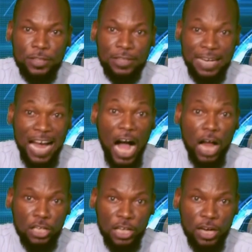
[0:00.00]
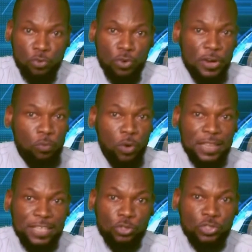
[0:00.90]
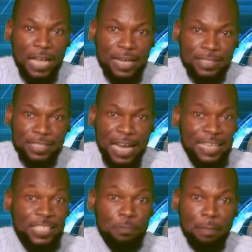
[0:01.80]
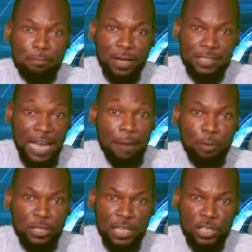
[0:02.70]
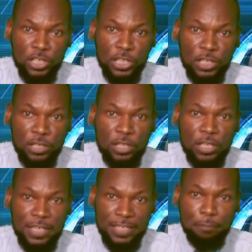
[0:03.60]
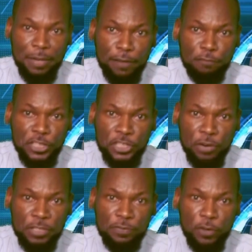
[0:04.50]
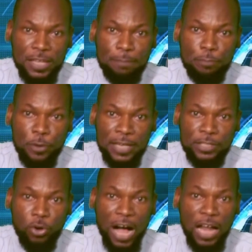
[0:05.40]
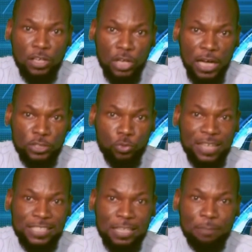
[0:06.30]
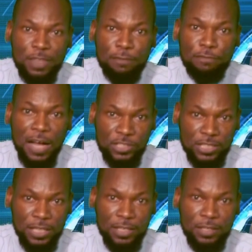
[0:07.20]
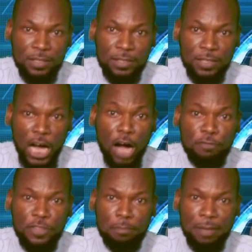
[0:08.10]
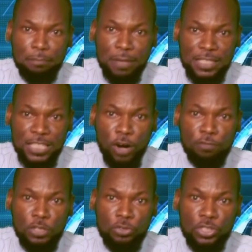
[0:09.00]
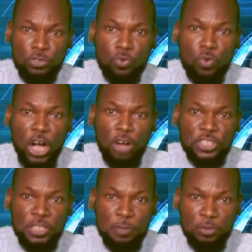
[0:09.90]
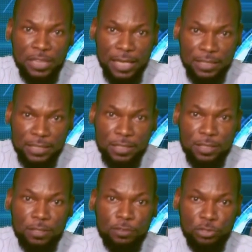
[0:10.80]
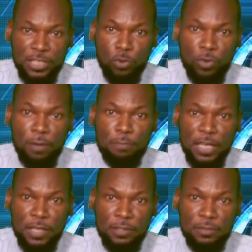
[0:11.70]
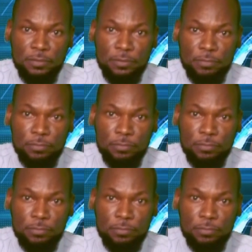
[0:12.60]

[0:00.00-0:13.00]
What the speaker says: that Allah will reward the society and its members abundantly. The beneficiaries further prayed to Allah to accept the fast of the members of those who contributed to their well-being.